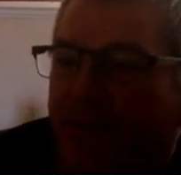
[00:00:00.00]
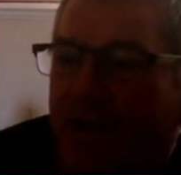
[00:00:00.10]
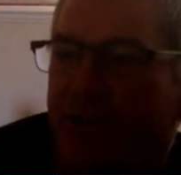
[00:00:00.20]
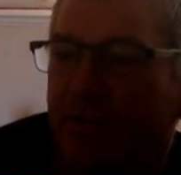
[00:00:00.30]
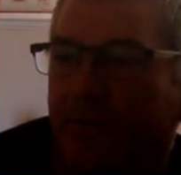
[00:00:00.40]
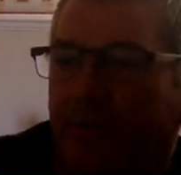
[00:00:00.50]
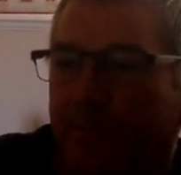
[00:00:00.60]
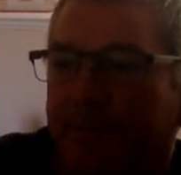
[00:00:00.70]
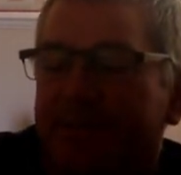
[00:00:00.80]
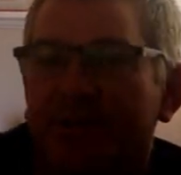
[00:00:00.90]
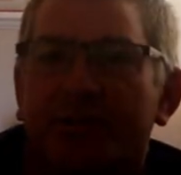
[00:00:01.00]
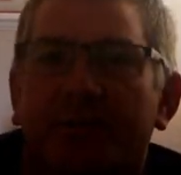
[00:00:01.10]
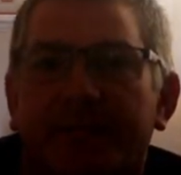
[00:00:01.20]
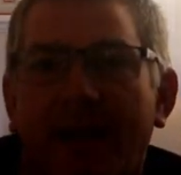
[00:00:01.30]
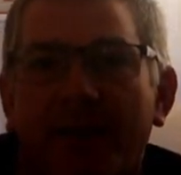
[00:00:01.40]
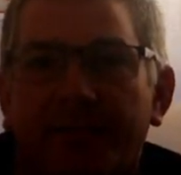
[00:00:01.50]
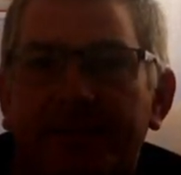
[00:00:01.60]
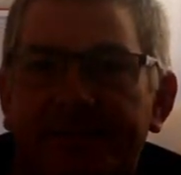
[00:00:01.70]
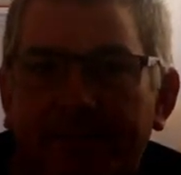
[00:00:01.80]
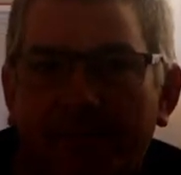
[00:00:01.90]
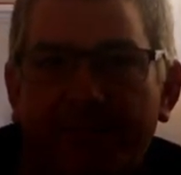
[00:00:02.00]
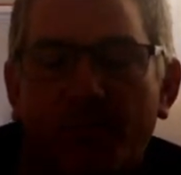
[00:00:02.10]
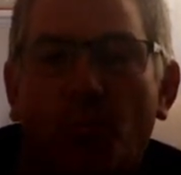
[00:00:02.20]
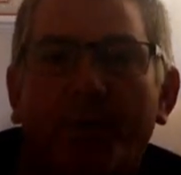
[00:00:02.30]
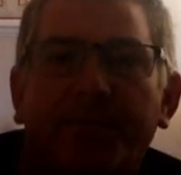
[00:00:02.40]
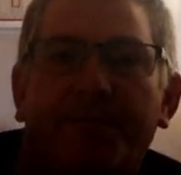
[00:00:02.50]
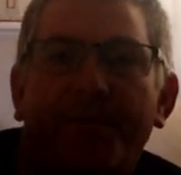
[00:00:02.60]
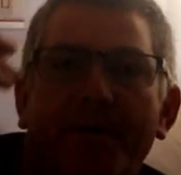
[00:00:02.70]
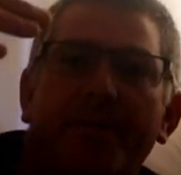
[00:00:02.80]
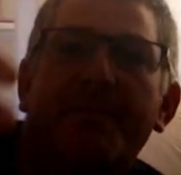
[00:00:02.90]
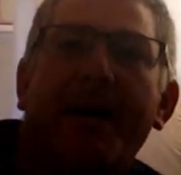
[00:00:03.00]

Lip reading: changing the position of the elephants. I'm moving one further